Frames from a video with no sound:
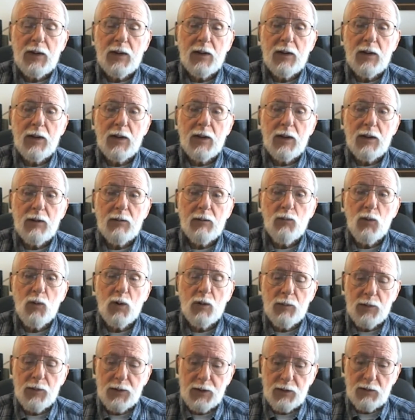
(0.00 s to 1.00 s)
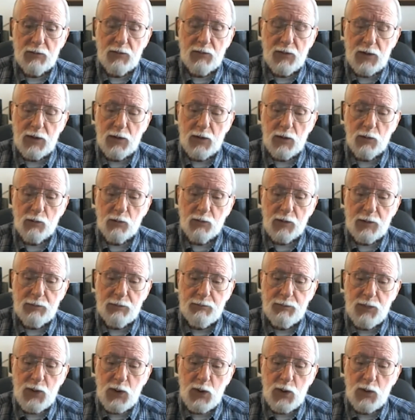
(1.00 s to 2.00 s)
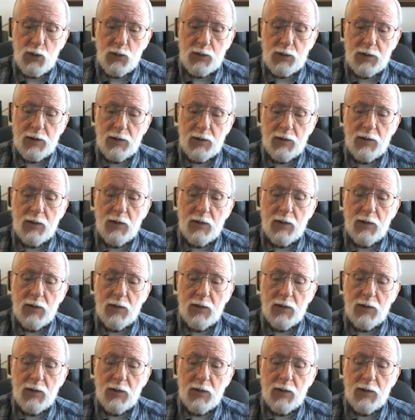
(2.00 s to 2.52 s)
a woman of ill repute